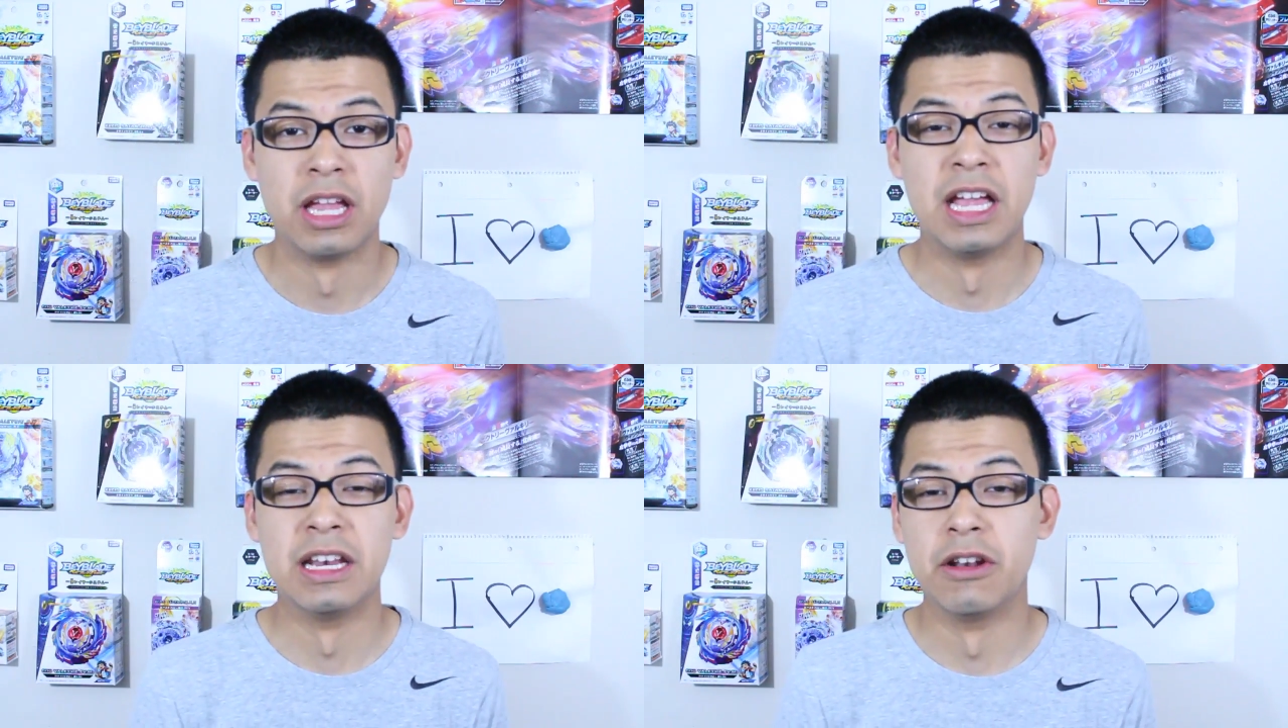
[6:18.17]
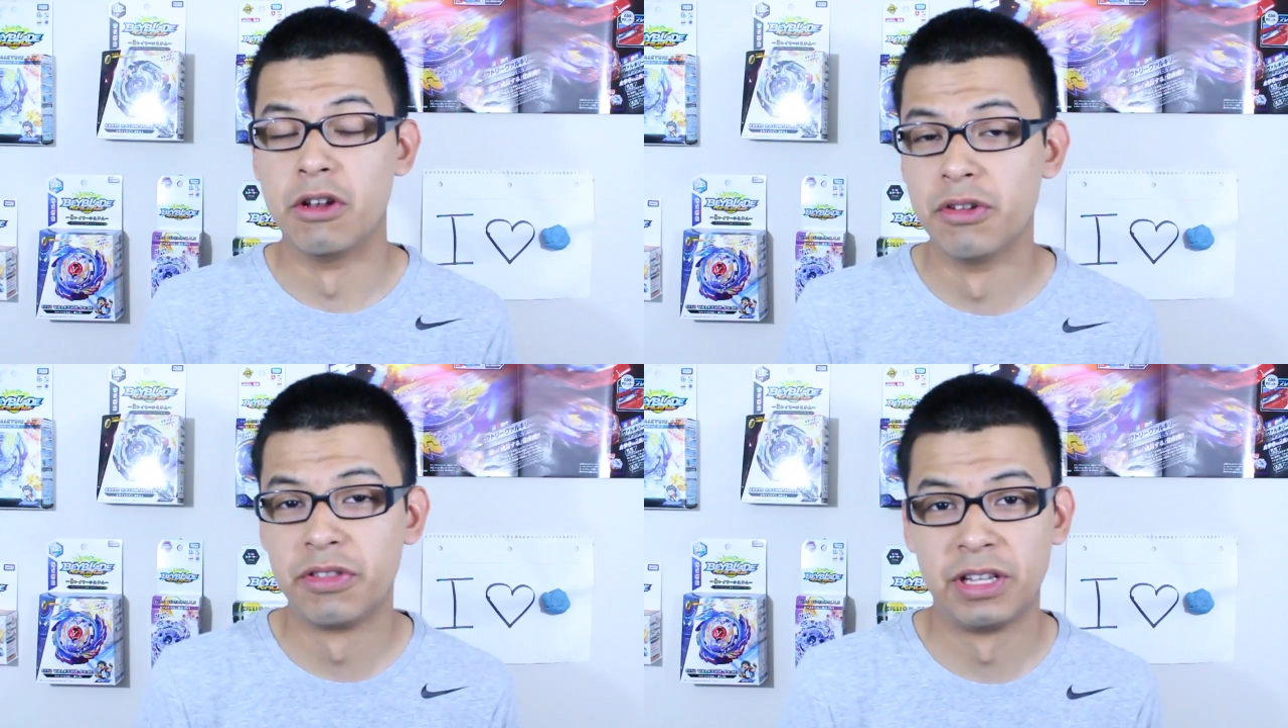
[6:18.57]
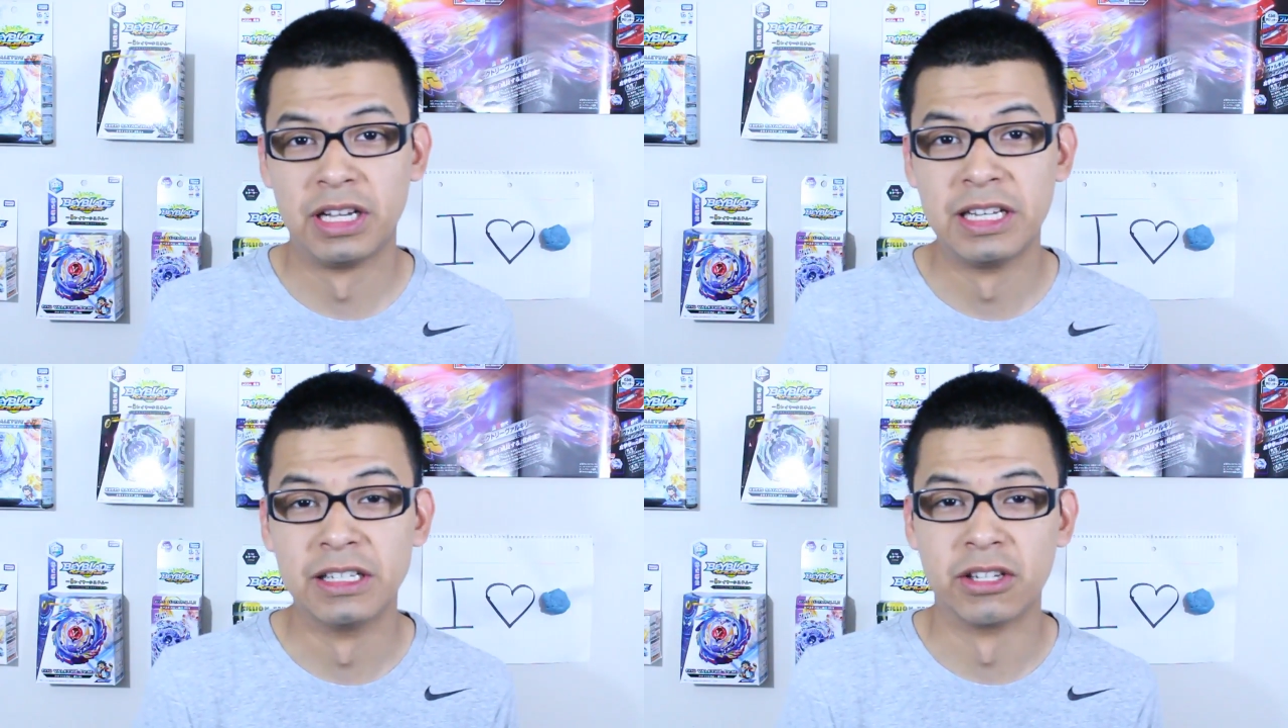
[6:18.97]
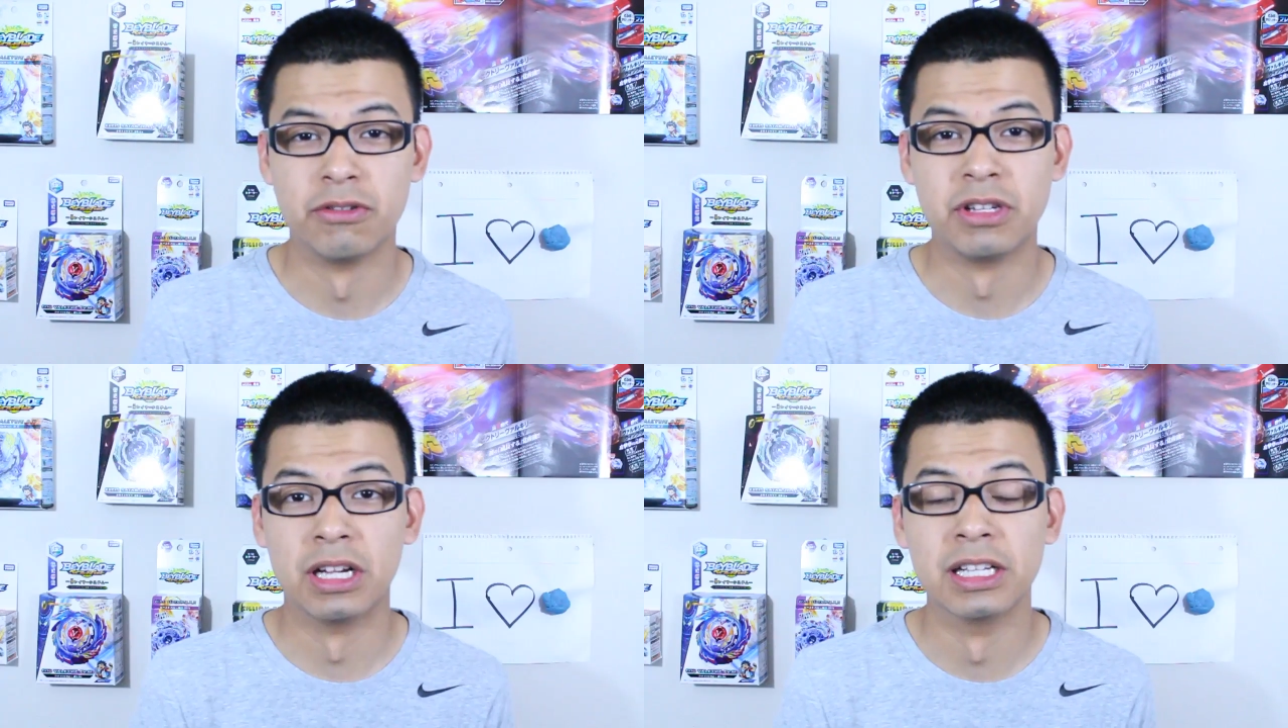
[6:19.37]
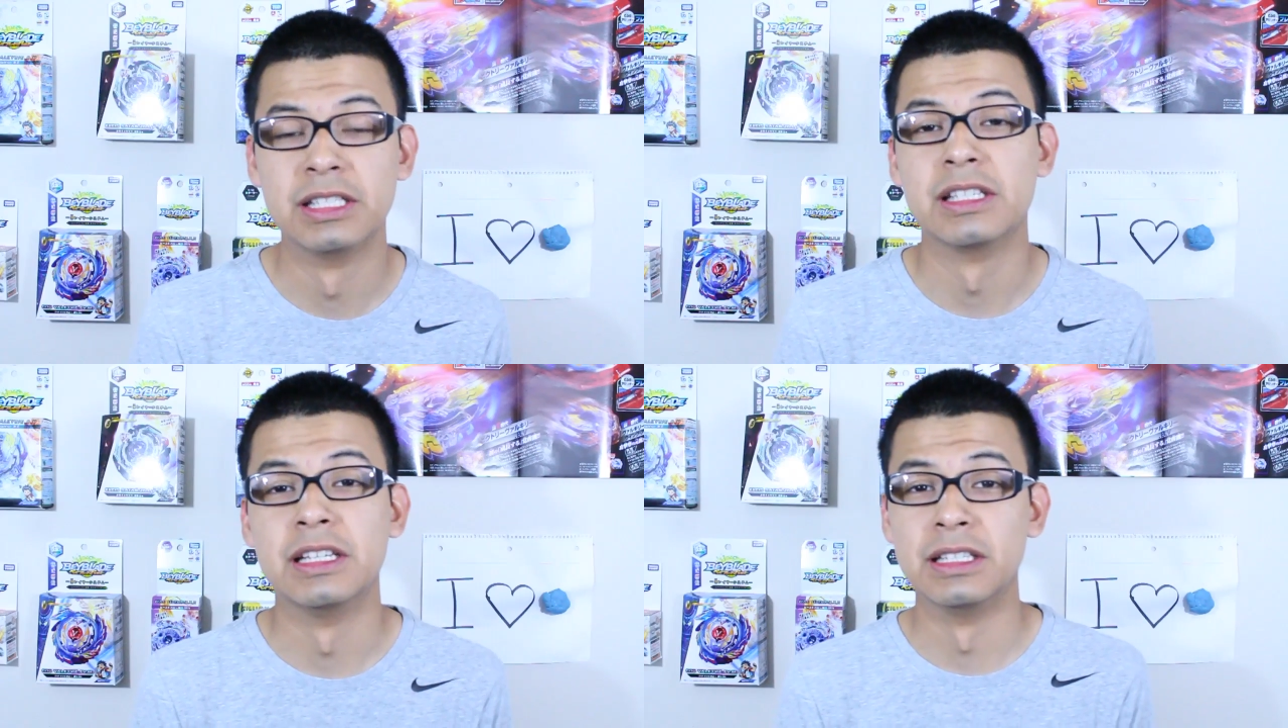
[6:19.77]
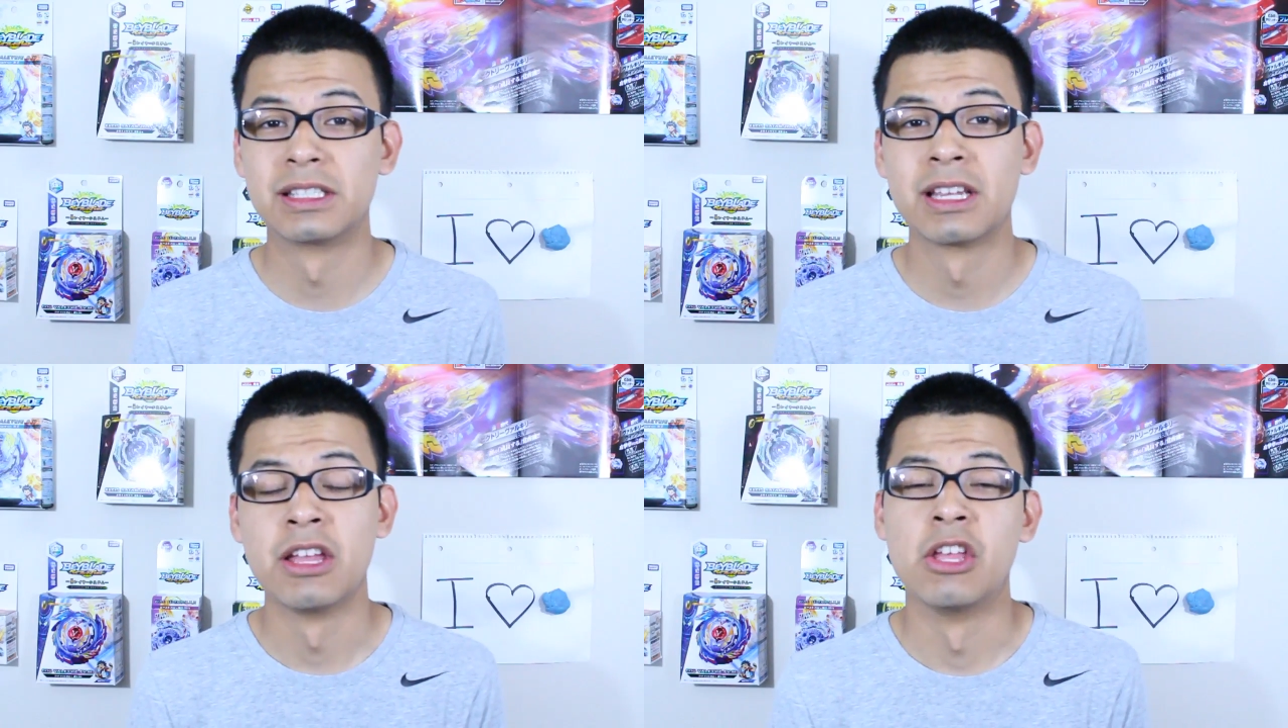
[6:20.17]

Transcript: And another thing I need to tell you guys is,